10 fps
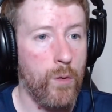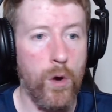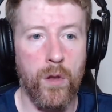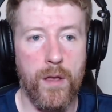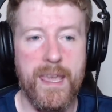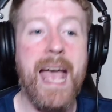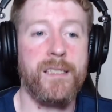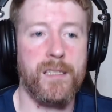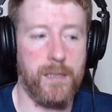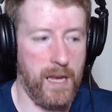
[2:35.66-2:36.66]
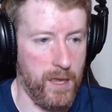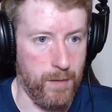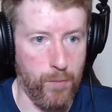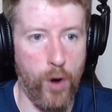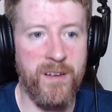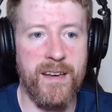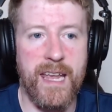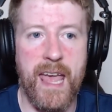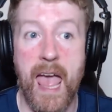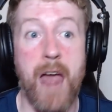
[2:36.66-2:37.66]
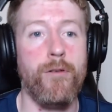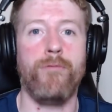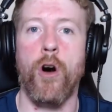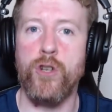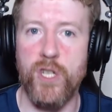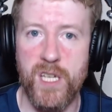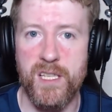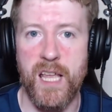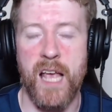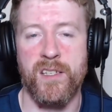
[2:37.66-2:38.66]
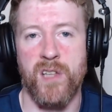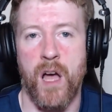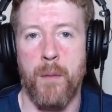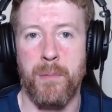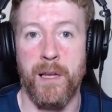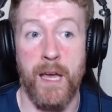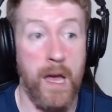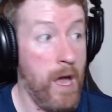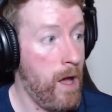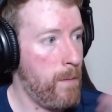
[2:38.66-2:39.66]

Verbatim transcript: Well, yes, in the modern day, Aaron Rodgers is their star player.